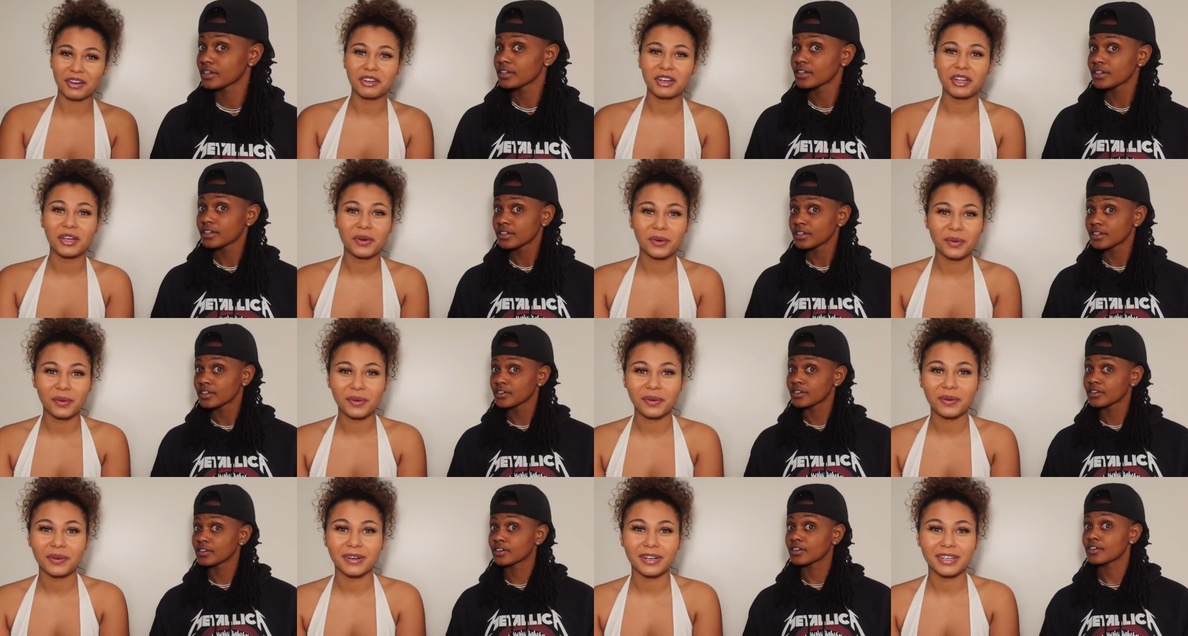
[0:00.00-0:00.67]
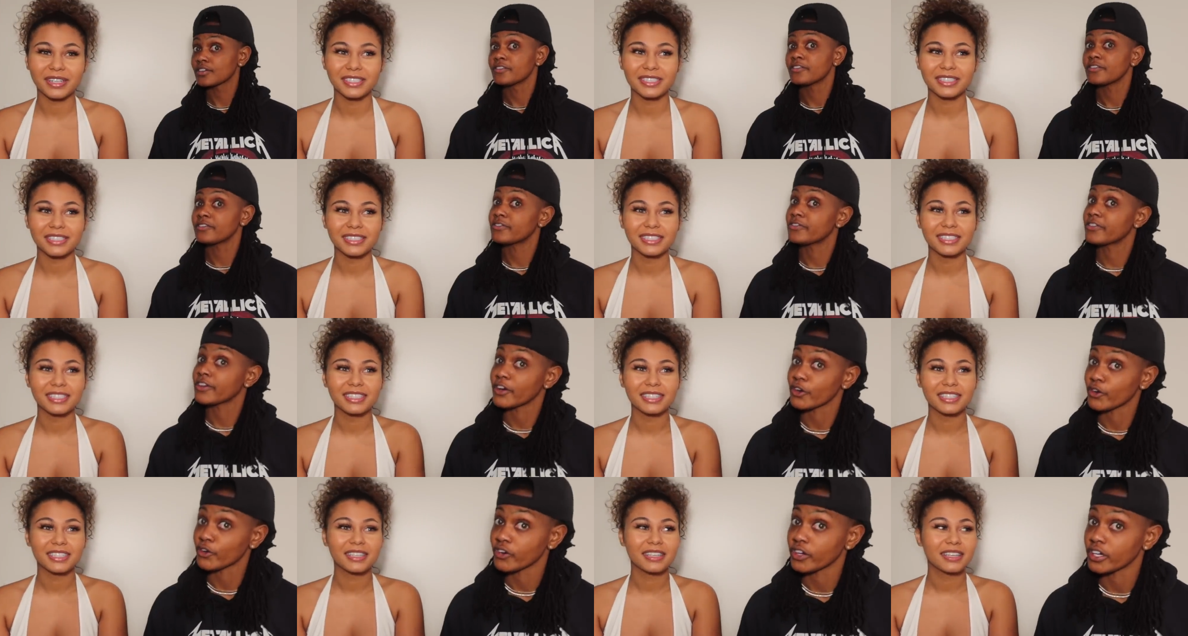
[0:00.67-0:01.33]
Speaker 1: Very awkward.
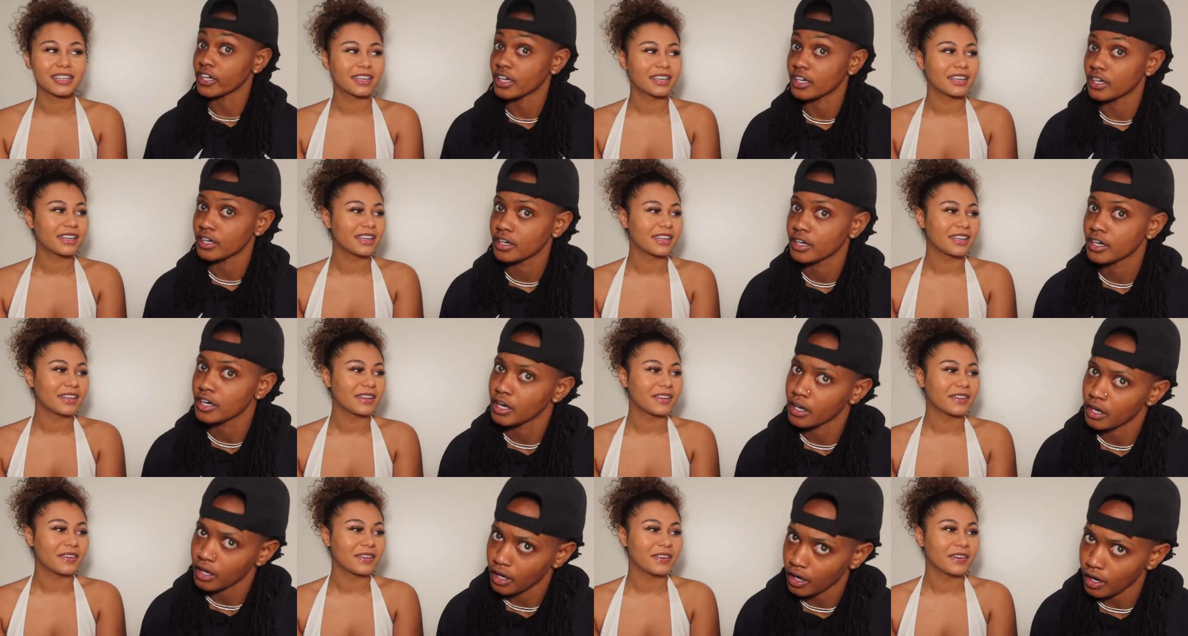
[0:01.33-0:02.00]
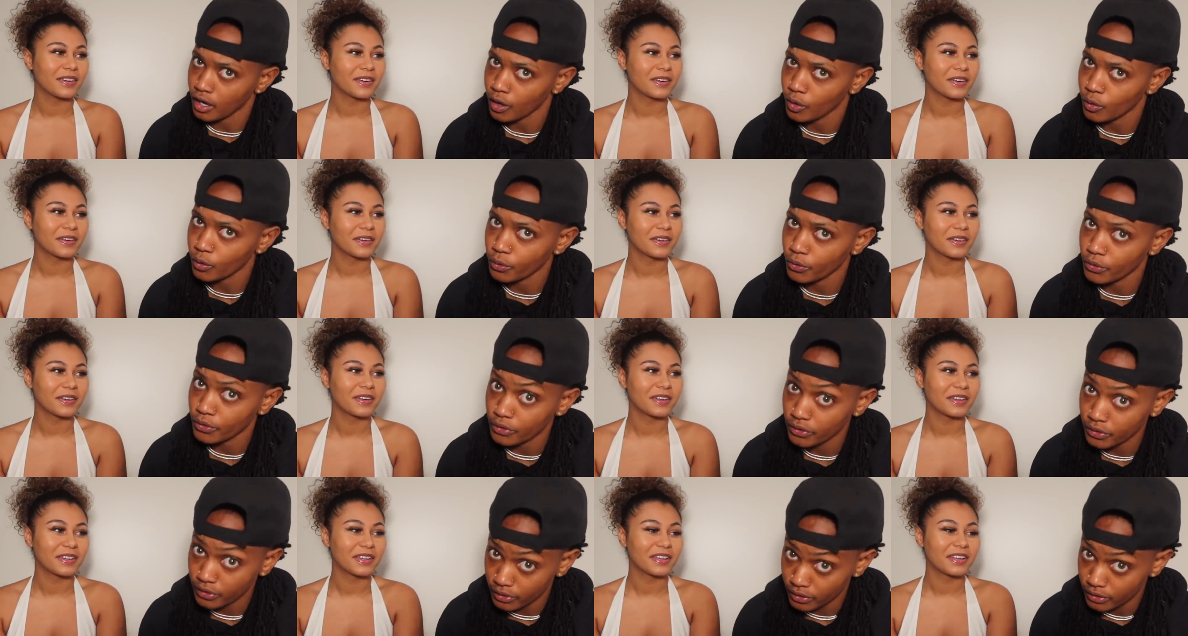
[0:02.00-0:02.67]
Very
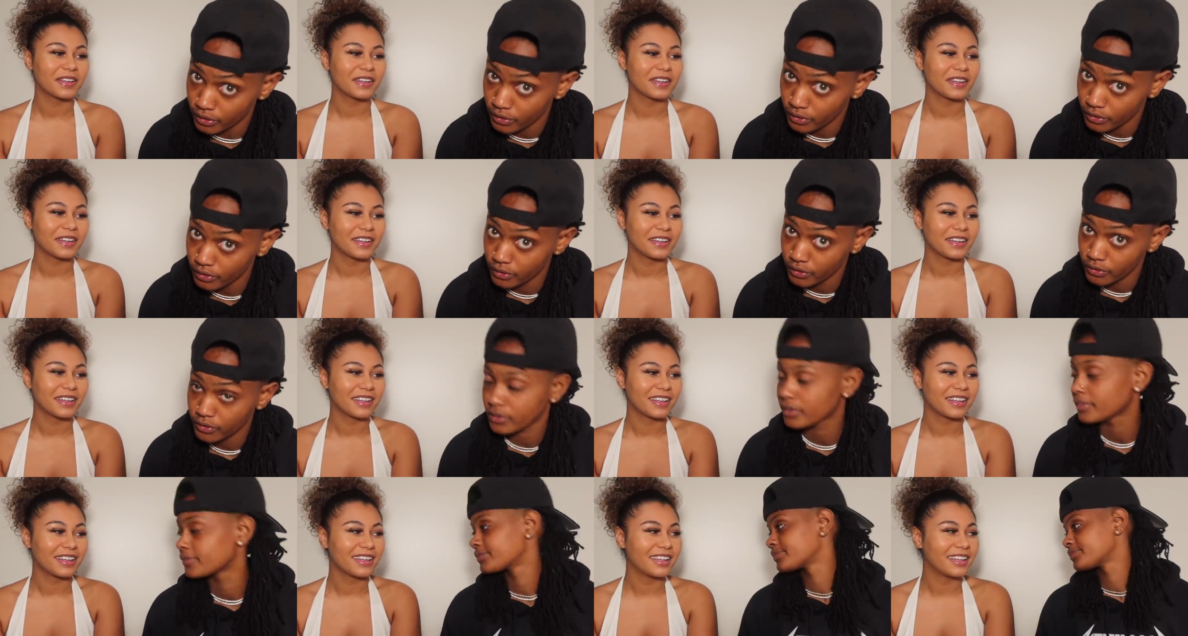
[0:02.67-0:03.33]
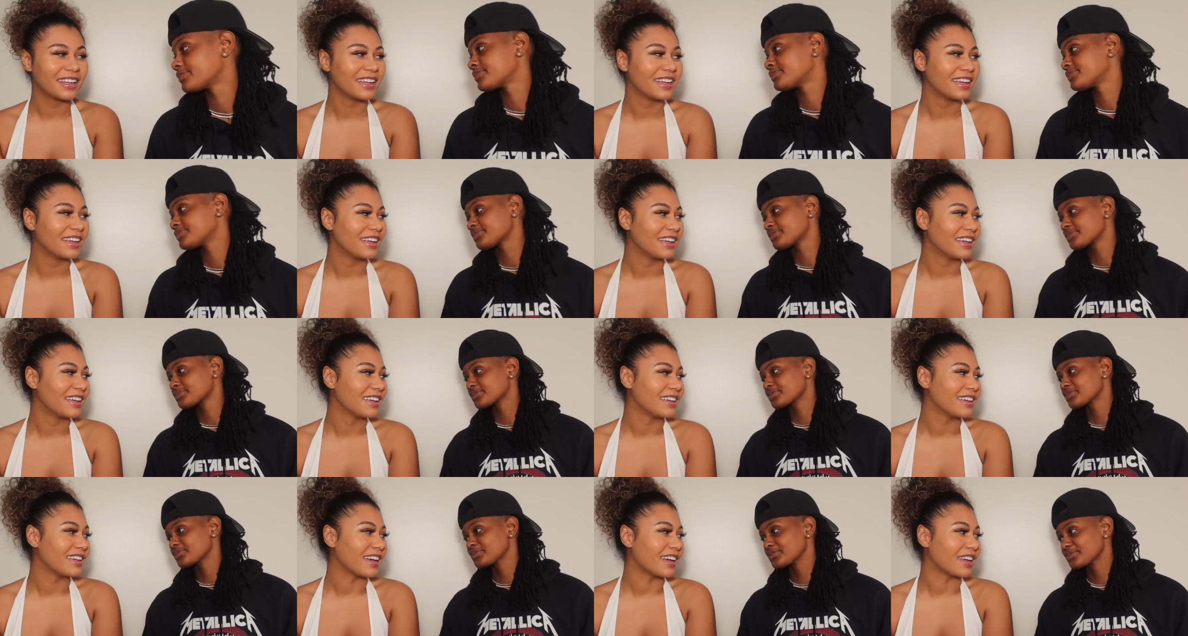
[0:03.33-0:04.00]
awkward.
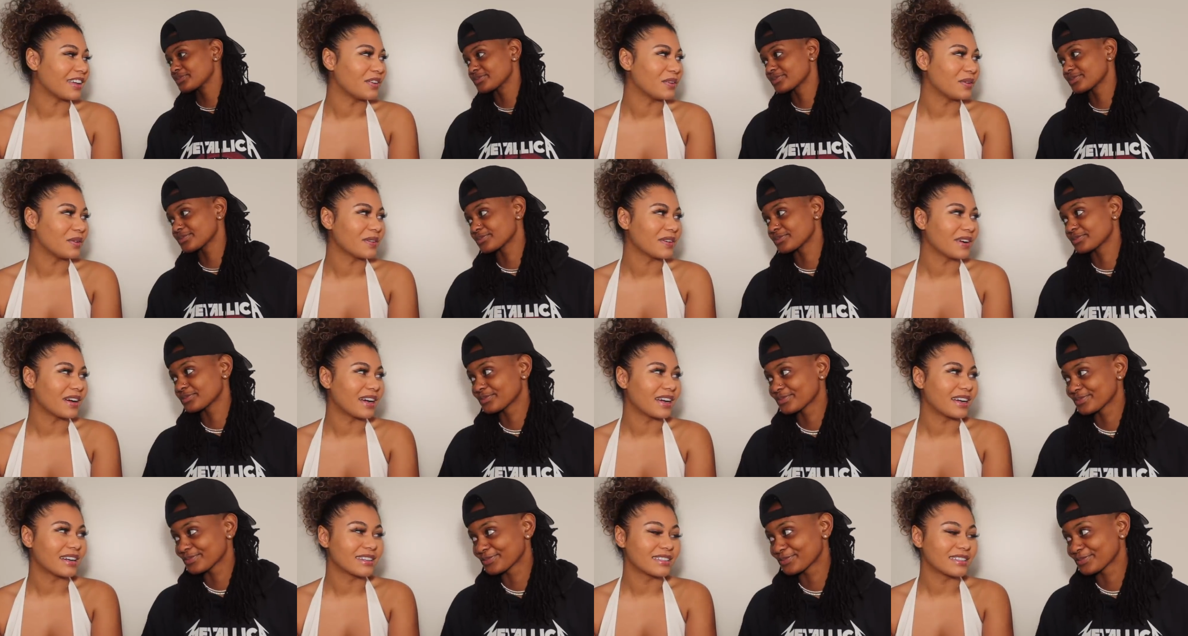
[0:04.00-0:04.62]
Yeah, you.